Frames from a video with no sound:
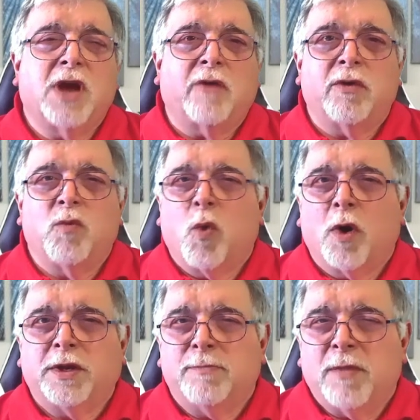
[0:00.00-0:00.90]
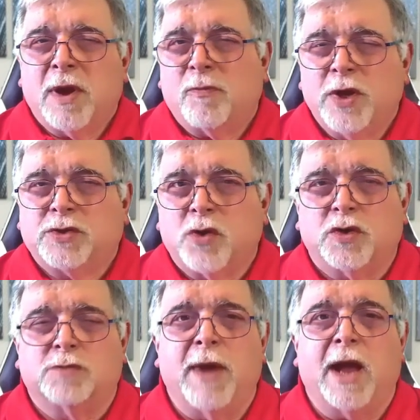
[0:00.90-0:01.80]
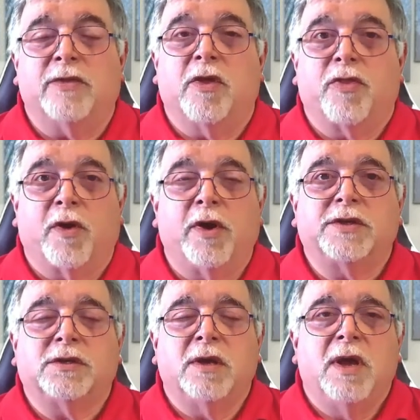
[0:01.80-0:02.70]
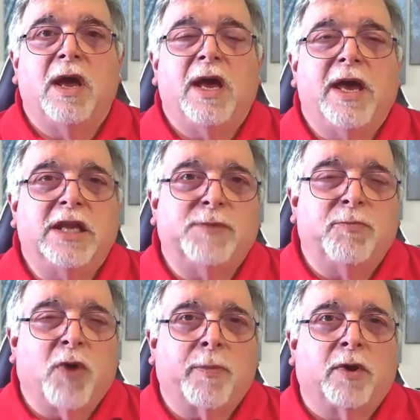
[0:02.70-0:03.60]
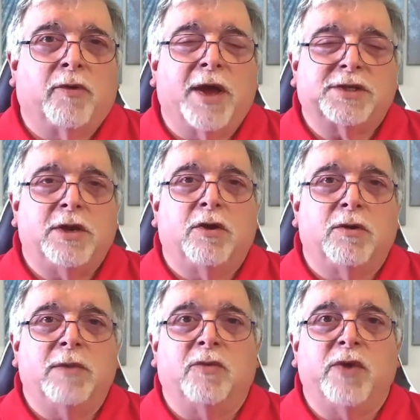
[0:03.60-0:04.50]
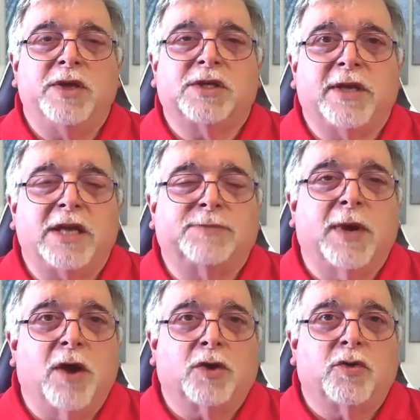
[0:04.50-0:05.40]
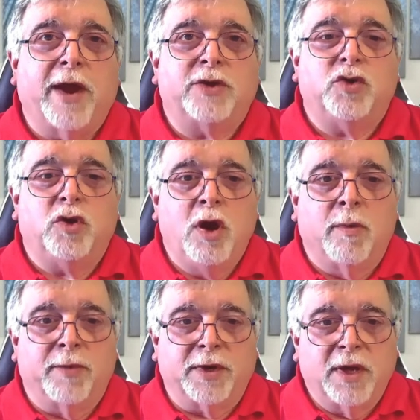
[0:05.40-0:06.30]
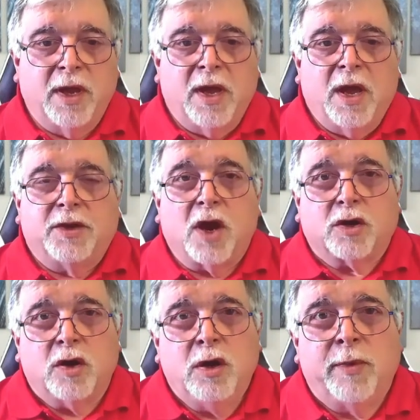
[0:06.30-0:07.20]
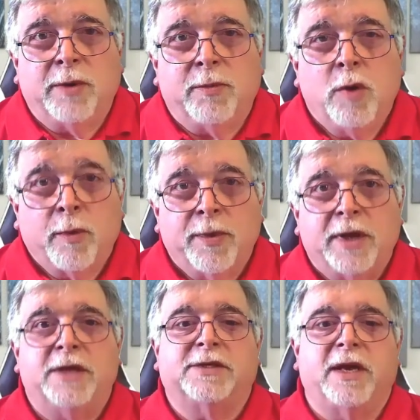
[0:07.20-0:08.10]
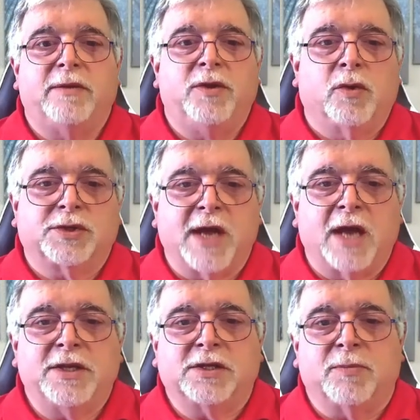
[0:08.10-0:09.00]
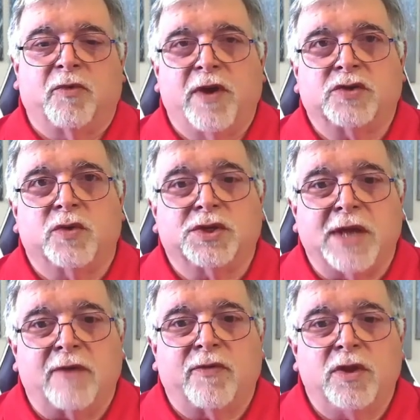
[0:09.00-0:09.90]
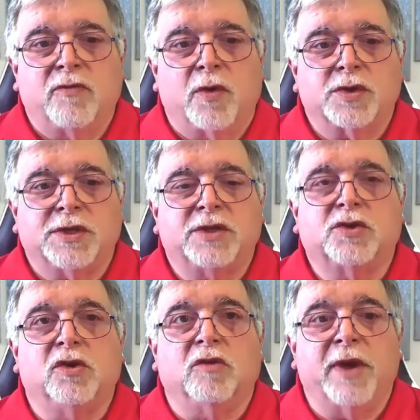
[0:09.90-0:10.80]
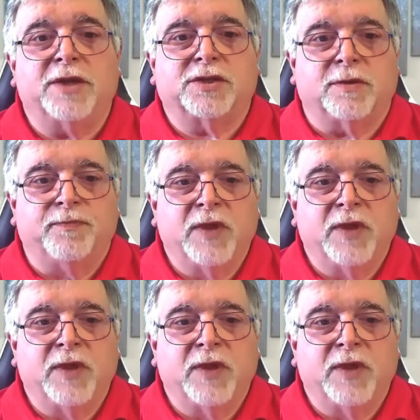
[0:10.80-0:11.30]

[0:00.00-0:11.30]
worked up by researchers back in the 30s. It's been popularized here in recent days by Dr. Andrew Huberman. Dr. Huberman is a neuroscientist and professor at Stanford University School of Medicine.